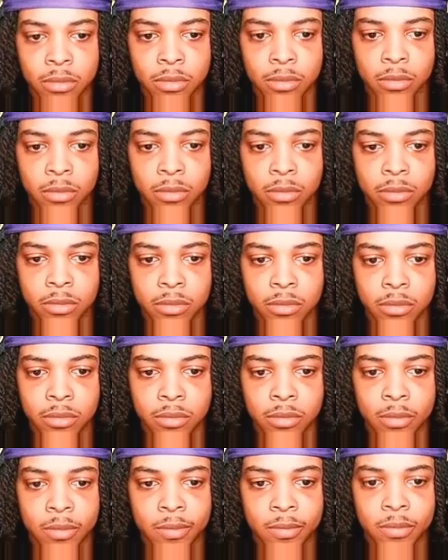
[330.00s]

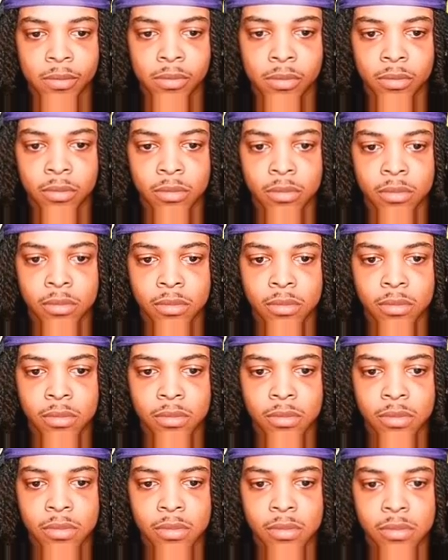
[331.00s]

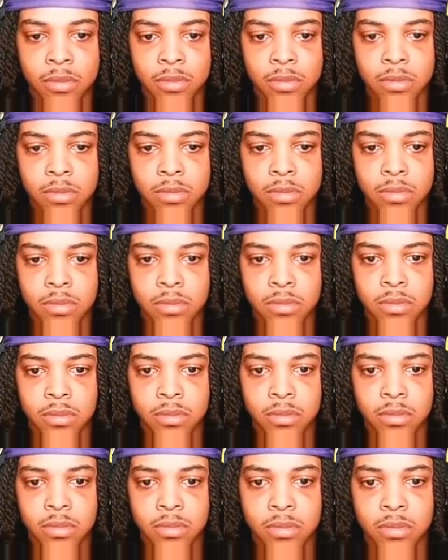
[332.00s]

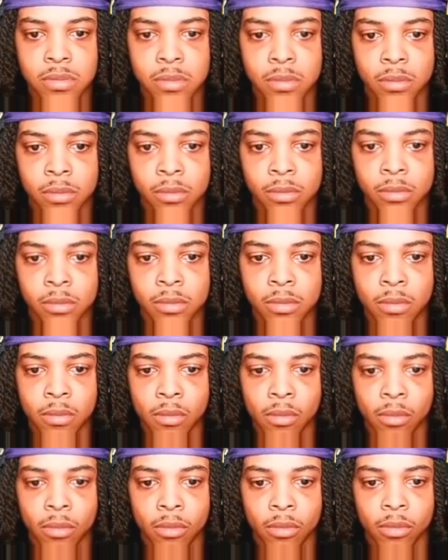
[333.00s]

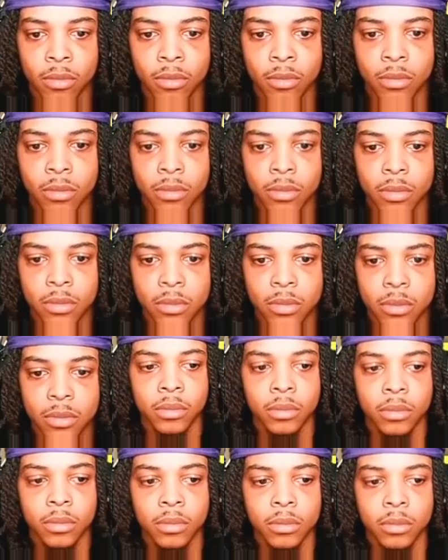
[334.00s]

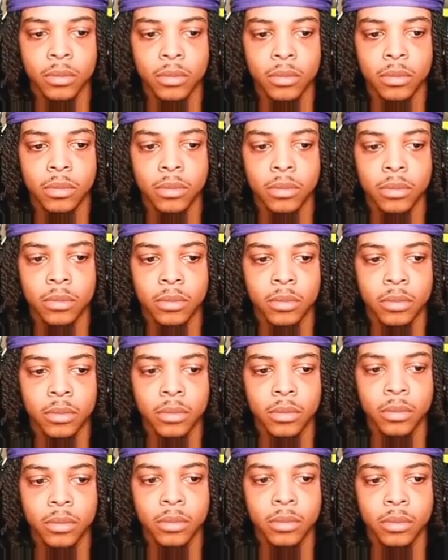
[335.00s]

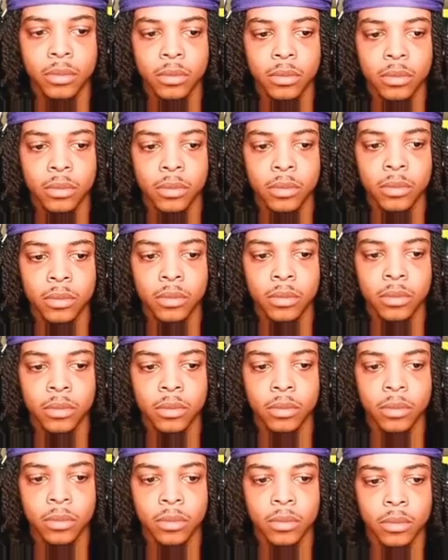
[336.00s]

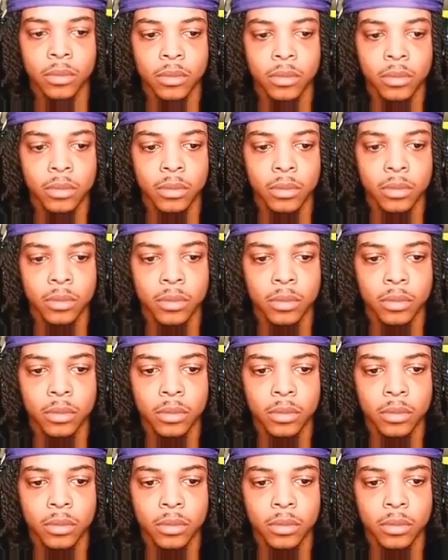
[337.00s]
(silence)